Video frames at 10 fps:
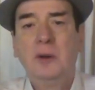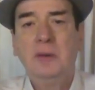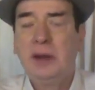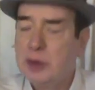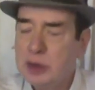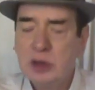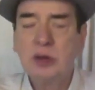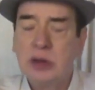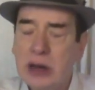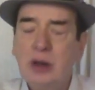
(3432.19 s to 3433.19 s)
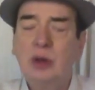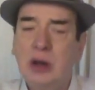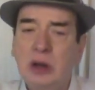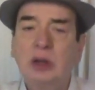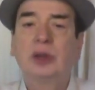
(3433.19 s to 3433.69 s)
I wanted to tell you
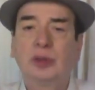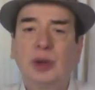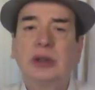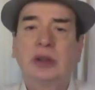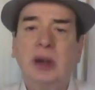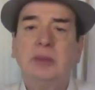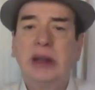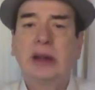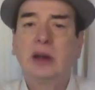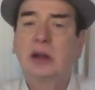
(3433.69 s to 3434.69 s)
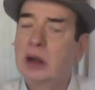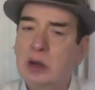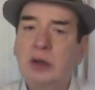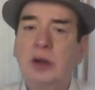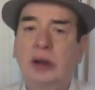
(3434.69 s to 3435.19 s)
that this is what is happening, that I
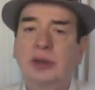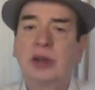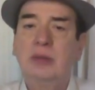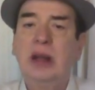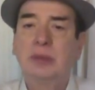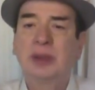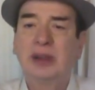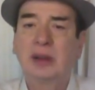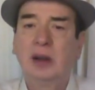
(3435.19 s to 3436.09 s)
got extremely upset.